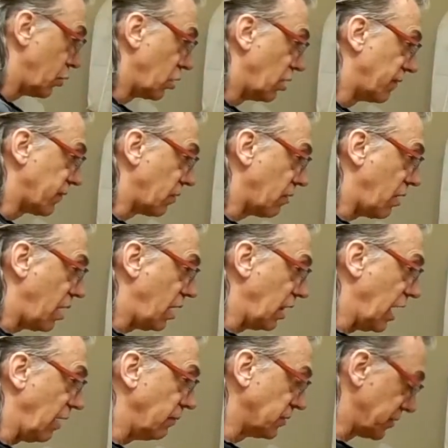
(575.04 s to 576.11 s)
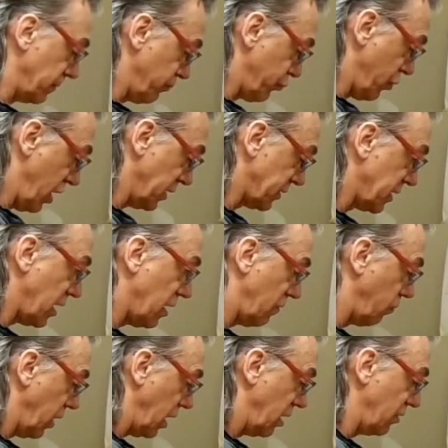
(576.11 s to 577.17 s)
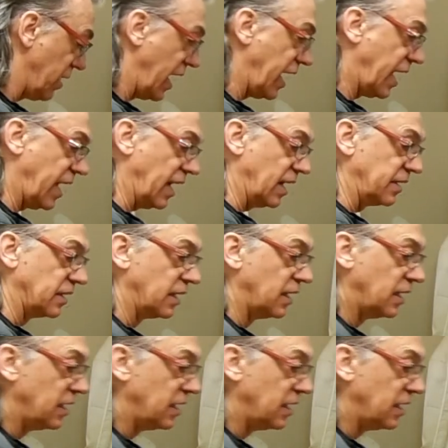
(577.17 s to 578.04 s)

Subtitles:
But overall, I was impressed how well they had